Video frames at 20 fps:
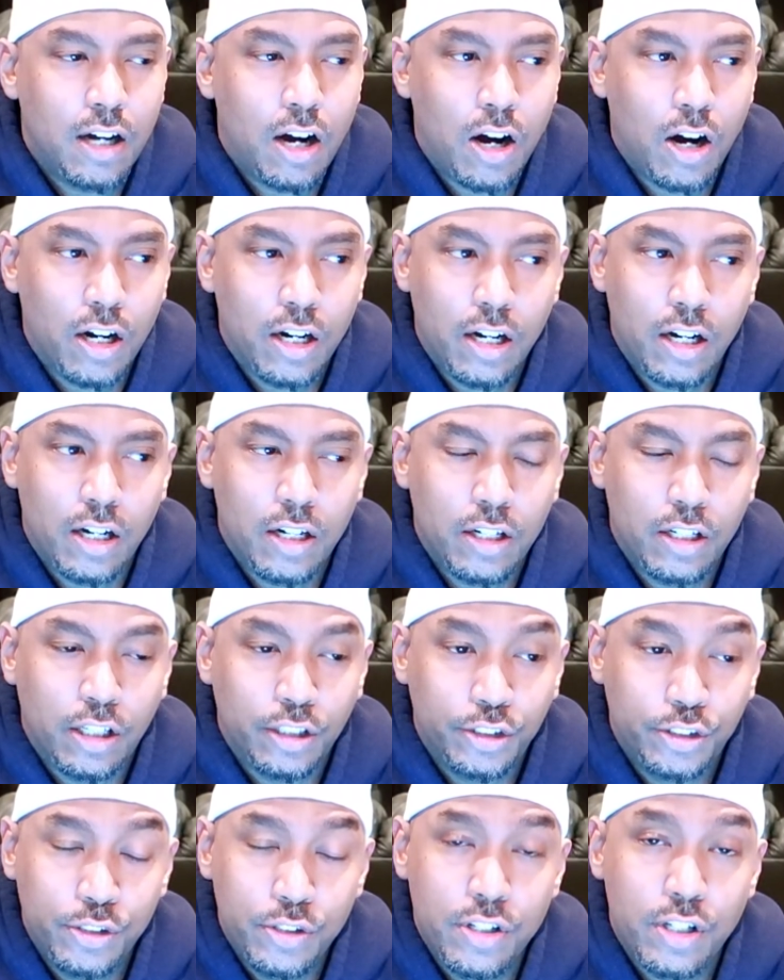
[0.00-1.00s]

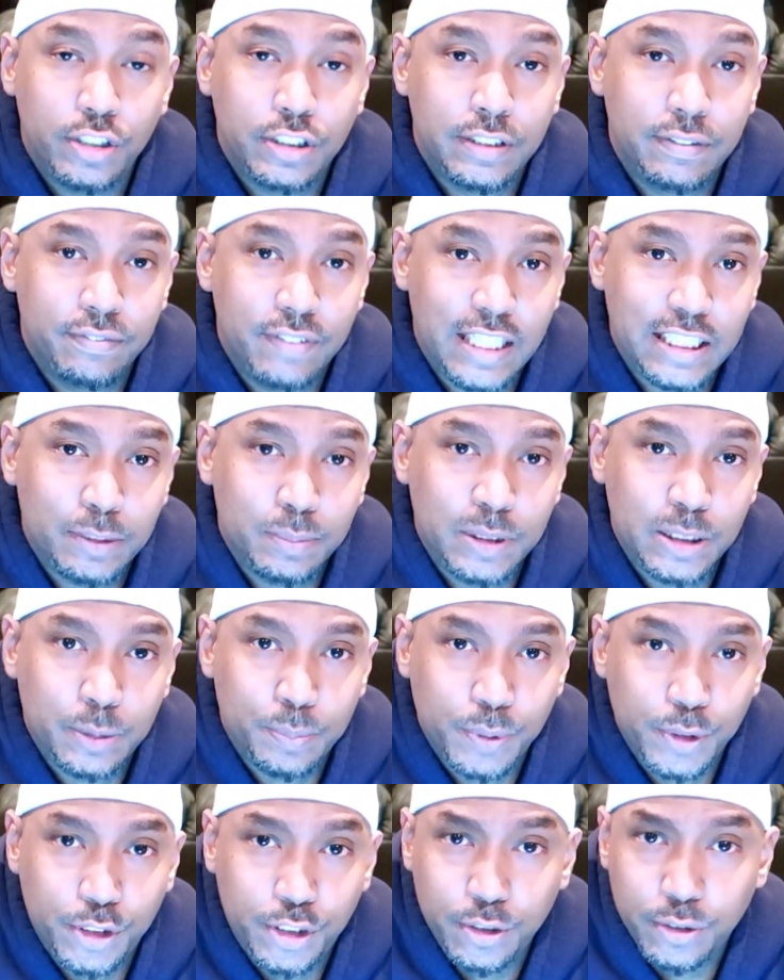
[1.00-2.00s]
are do those investments
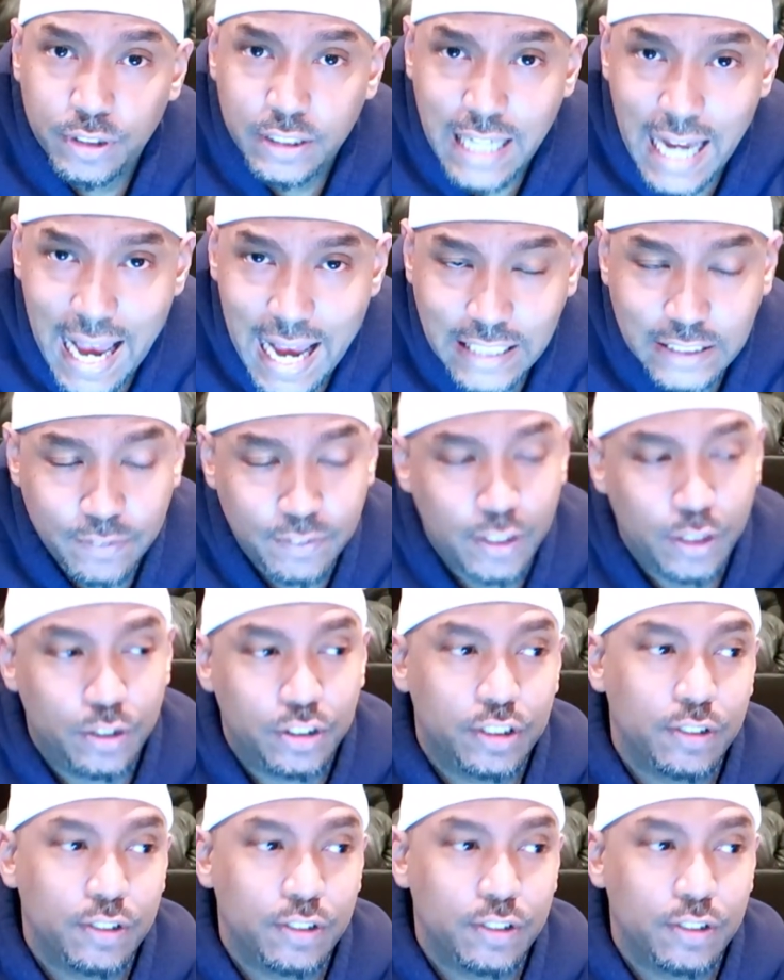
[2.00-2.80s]
produce cash flow?